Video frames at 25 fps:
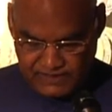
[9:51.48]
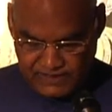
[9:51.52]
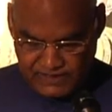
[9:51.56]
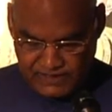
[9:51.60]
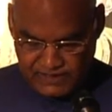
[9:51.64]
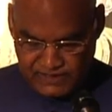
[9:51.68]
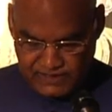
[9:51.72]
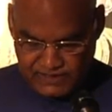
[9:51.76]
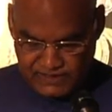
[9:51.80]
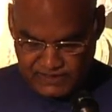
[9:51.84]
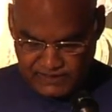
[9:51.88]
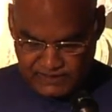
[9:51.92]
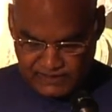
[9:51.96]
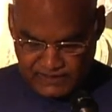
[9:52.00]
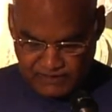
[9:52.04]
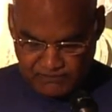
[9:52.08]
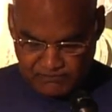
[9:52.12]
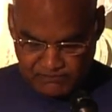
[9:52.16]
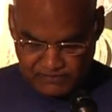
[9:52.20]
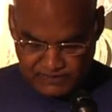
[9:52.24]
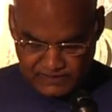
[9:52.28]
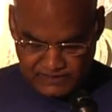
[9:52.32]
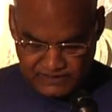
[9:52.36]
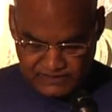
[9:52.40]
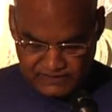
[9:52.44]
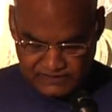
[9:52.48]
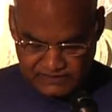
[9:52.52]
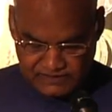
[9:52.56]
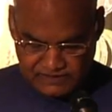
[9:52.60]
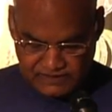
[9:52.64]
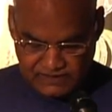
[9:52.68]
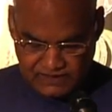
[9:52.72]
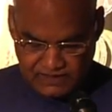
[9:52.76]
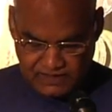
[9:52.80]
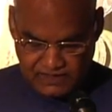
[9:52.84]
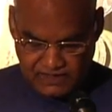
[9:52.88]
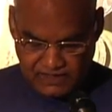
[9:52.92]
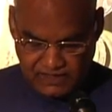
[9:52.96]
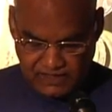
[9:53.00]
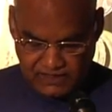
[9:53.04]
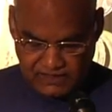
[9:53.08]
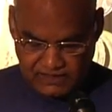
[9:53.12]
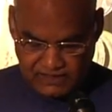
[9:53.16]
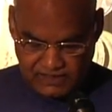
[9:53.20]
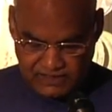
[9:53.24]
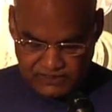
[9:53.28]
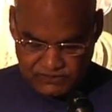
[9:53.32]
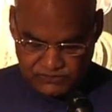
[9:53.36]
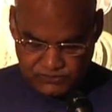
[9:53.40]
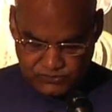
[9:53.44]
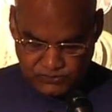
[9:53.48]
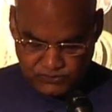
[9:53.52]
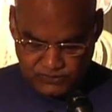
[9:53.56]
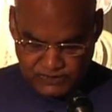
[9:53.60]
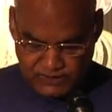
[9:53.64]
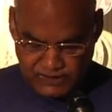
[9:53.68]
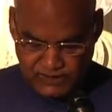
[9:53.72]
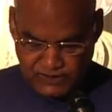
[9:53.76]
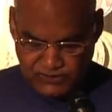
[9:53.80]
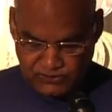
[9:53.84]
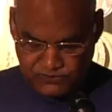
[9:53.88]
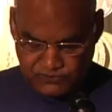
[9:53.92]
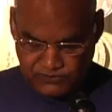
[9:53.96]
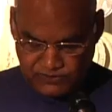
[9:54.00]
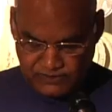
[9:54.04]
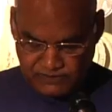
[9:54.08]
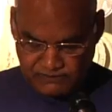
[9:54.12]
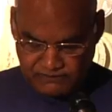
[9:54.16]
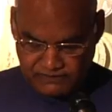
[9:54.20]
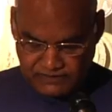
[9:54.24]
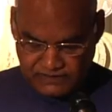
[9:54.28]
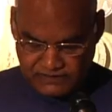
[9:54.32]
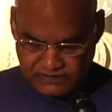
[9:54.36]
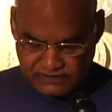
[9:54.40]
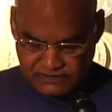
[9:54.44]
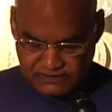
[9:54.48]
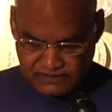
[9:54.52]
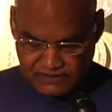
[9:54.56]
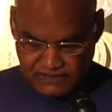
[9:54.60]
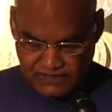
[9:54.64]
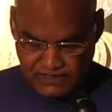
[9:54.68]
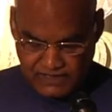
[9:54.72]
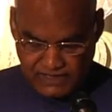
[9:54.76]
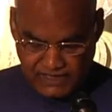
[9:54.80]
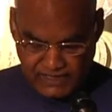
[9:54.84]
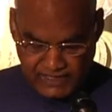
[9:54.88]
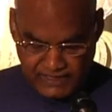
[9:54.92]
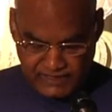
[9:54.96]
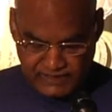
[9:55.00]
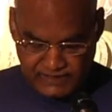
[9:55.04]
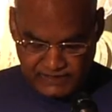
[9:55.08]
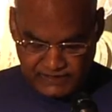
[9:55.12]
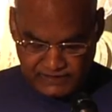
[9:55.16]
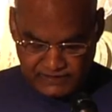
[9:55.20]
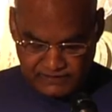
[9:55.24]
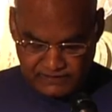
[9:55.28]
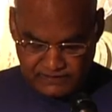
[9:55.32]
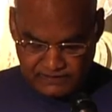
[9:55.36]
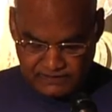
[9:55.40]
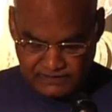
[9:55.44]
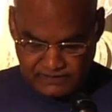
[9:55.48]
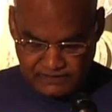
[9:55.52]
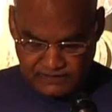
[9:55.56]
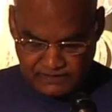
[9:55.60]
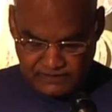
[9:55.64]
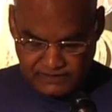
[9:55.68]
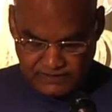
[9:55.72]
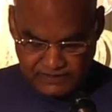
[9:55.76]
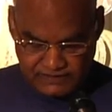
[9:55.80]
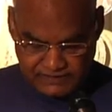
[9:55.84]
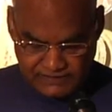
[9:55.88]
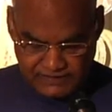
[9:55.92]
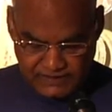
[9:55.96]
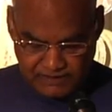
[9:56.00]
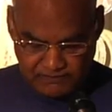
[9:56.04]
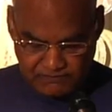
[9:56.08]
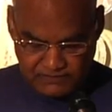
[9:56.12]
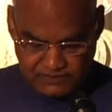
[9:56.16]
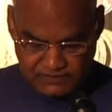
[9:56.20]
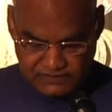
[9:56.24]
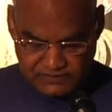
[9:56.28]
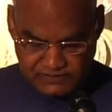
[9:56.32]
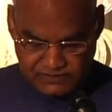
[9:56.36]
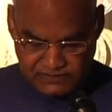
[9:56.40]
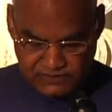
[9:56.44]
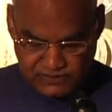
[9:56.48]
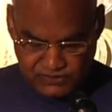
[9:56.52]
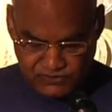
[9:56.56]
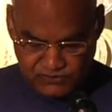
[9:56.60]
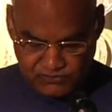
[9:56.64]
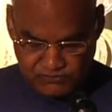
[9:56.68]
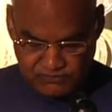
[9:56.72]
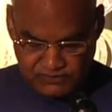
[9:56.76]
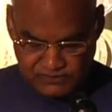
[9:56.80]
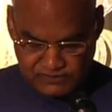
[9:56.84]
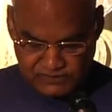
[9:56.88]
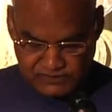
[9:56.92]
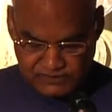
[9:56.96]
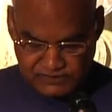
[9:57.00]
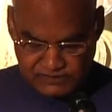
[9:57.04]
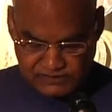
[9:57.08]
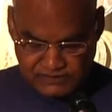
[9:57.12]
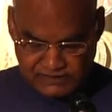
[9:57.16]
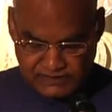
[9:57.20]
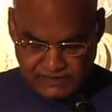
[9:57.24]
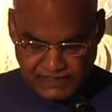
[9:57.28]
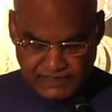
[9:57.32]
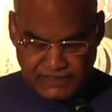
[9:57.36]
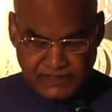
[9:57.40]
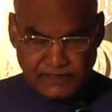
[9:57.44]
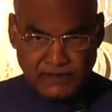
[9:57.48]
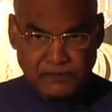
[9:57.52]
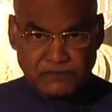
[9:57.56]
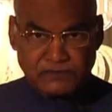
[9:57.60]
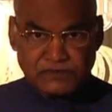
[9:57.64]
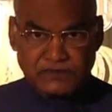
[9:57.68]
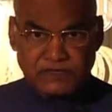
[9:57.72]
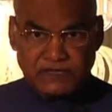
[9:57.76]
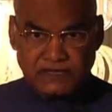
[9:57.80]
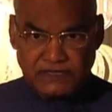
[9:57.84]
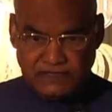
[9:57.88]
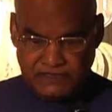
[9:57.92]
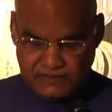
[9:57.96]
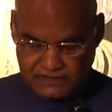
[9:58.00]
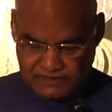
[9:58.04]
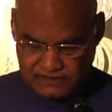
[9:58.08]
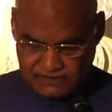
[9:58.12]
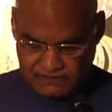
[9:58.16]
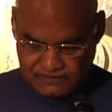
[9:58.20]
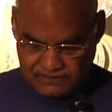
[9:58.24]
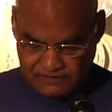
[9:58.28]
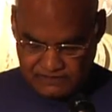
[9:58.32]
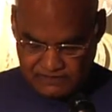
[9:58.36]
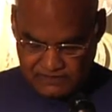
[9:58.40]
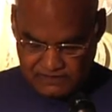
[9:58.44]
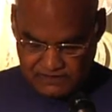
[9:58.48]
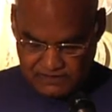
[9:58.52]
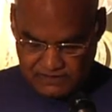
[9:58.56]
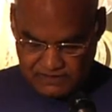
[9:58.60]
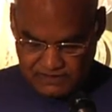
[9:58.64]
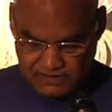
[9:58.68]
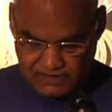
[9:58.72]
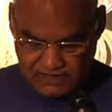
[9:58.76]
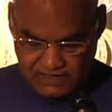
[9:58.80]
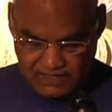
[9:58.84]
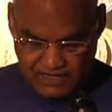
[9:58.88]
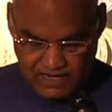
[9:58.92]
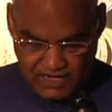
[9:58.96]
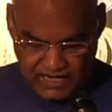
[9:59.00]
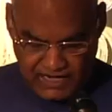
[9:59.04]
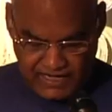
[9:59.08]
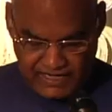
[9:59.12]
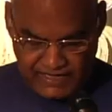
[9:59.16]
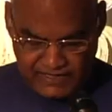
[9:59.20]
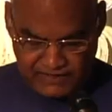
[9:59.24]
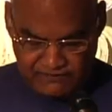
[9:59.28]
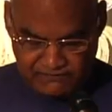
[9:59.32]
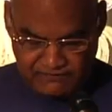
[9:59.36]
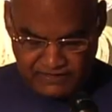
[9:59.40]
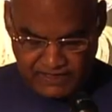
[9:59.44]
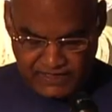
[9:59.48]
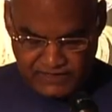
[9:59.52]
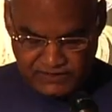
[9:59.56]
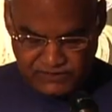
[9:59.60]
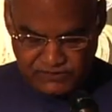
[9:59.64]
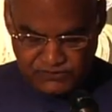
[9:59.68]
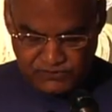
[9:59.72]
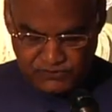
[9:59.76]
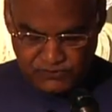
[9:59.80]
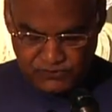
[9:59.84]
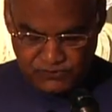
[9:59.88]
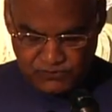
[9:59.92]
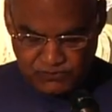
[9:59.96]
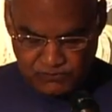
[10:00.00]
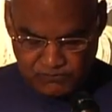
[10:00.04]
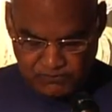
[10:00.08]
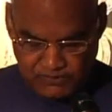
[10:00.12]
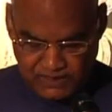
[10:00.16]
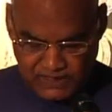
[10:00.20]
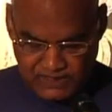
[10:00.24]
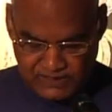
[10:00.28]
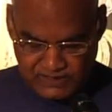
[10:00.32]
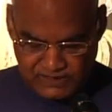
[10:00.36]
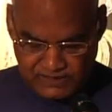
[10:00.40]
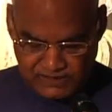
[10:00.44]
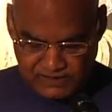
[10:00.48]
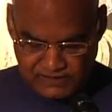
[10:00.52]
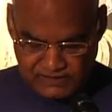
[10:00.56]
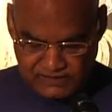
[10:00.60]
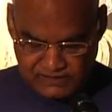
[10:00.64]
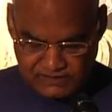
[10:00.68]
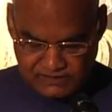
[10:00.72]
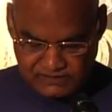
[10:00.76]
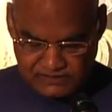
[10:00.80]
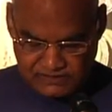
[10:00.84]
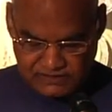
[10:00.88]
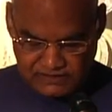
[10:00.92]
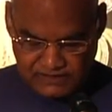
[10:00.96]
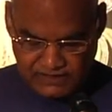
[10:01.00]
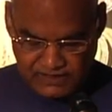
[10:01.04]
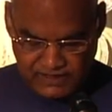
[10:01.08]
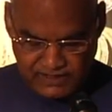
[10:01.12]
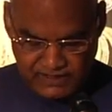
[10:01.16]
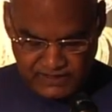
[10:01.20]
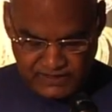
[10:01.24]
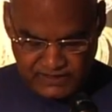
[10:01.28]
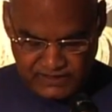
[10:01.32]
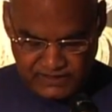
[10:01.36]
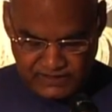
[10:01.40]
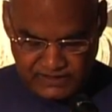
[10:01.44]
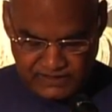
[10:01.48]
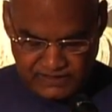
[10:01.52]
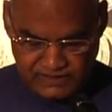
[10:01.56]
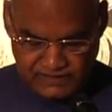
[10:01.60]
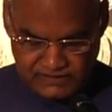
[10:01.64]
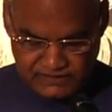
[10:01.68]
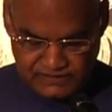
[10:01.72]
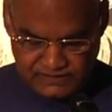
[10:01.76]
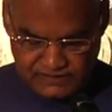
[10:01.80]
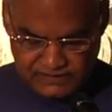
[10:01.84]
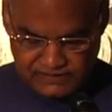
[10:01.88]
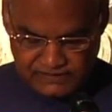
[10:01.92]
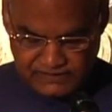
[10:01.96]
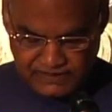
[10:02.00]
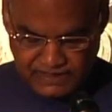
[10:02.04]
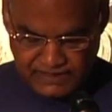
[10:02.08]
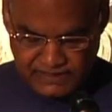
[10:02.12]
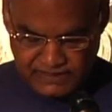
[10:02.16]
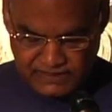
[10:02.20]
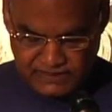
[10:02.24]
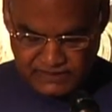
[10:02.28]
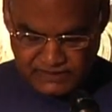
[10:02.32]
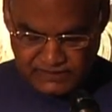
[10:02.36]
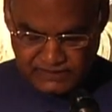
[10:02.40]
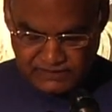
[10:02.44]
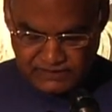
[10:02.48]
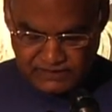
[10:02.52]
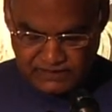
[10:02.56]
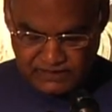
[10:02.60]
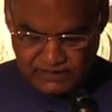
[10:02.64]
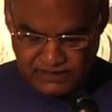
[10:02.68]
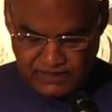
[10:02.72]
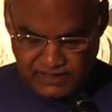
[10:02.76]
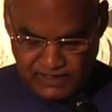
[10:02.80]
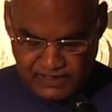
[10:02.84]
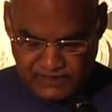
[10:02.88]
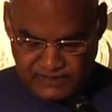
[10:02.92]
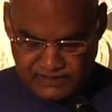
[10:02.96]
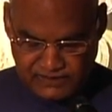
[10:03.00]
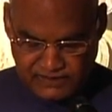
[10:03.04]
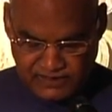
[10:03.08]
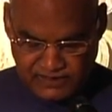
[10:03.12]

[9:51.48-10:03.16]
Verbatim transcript: Indian companies are also keen to invest and establish new business tie ups here. I invite you to partner us in India's exciting and